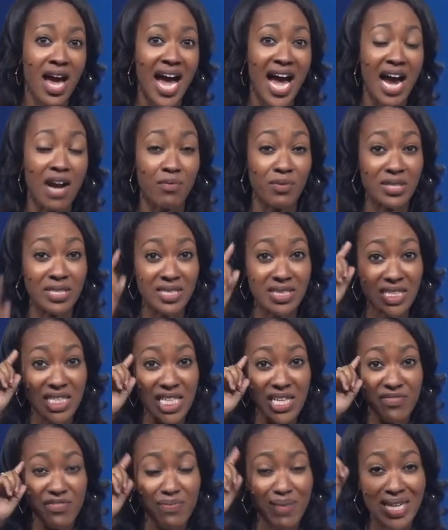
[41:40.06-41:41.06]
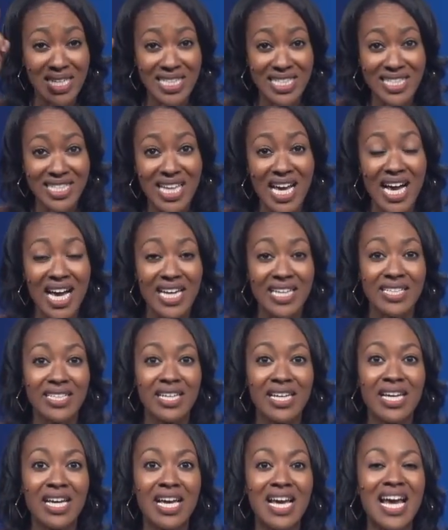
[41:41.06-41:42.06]
I received my sight,
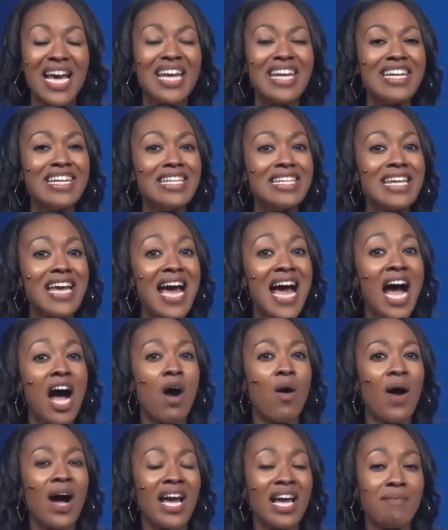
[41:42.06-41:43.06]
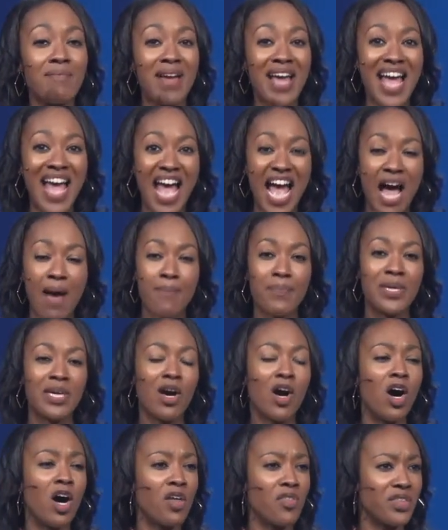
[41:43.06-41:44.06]
and now I am happy
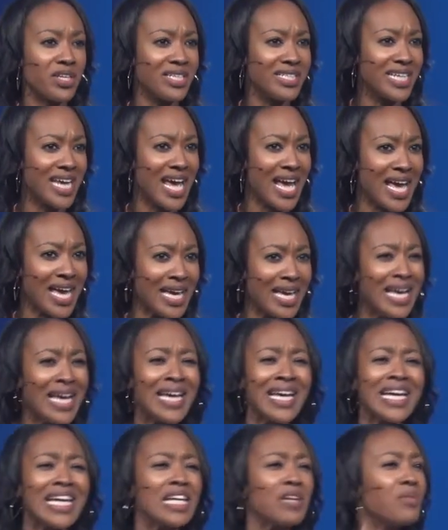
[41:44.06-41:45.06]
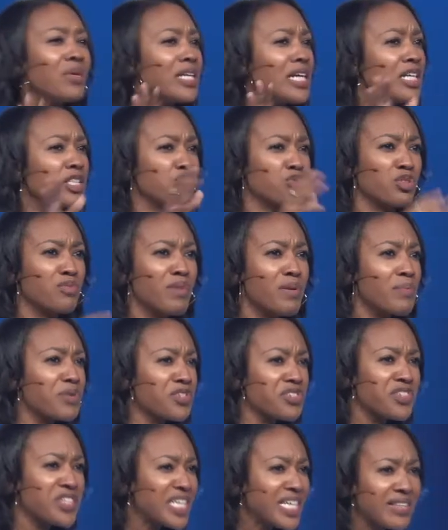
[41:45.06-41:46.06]
all the day. Anyone else remember
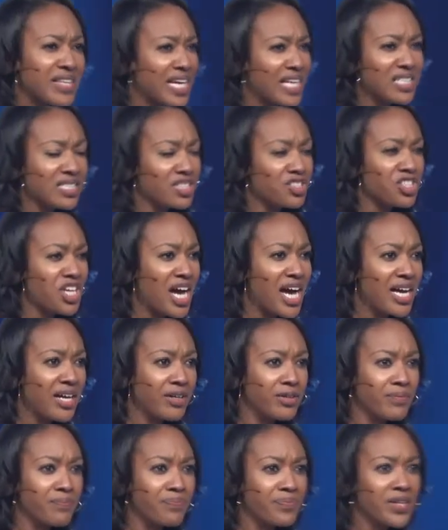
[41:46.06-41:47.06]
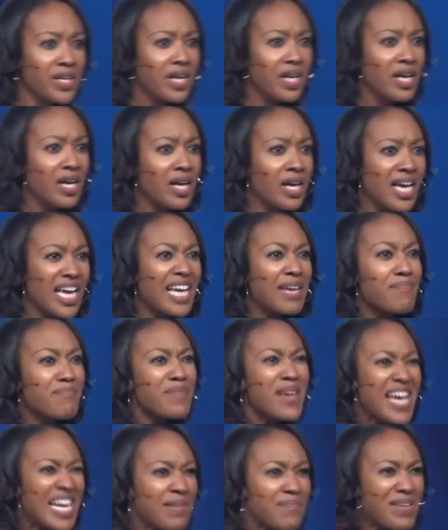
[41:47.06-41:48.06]
singing that as a child? It
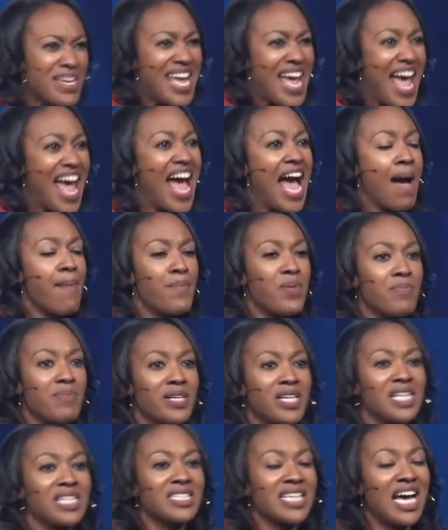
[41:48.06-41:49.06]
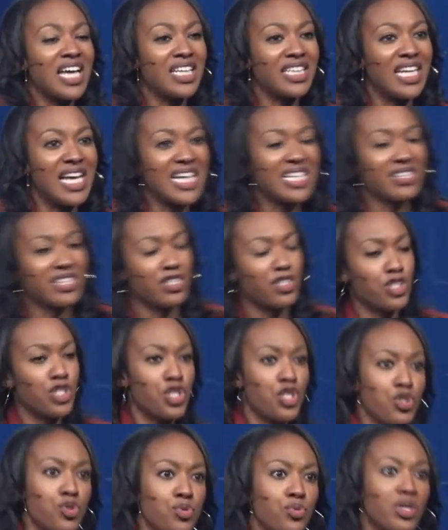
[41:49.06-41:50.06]
made me happy because I liked the
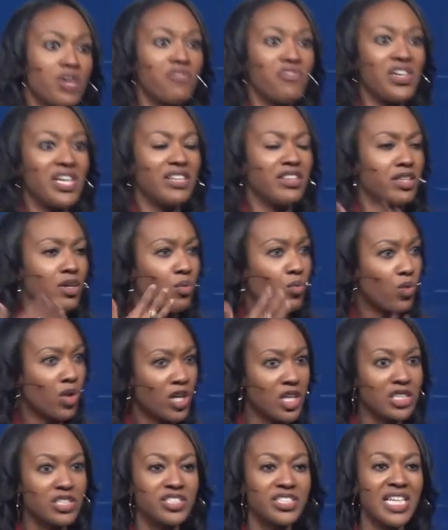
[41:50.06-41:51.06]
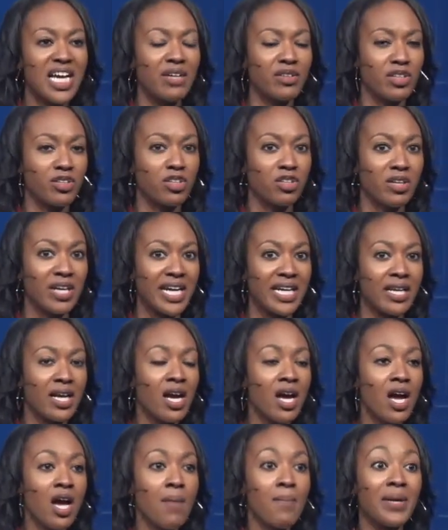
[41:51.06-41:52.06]
tune of it and the words sounded great,
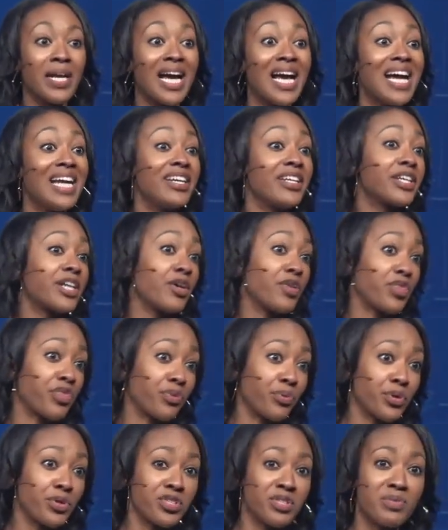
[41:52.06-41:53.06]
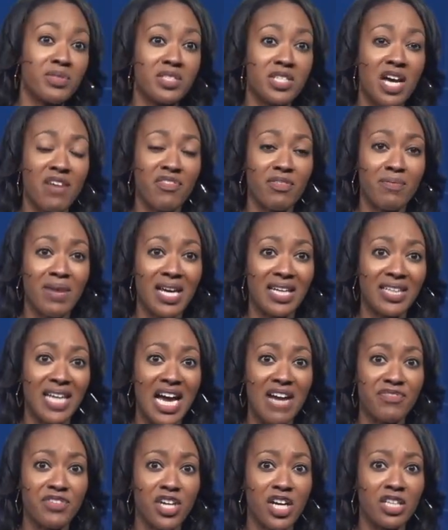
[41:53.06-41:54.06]
but I had to go through some stuff in my
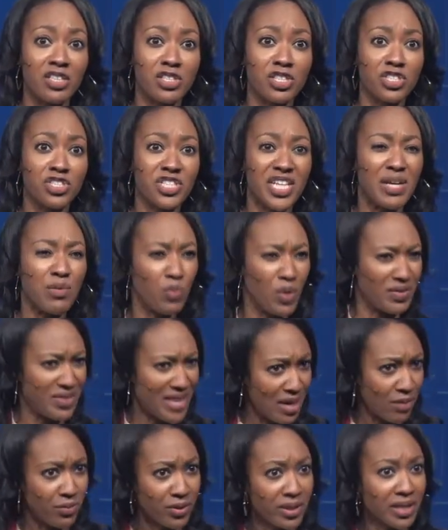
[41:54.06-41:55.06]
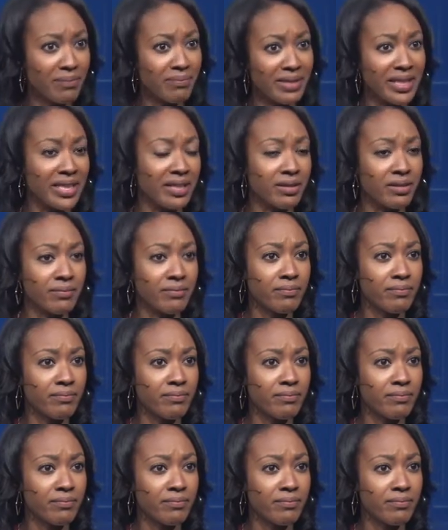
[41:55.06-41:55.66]
life to understand what that really meant.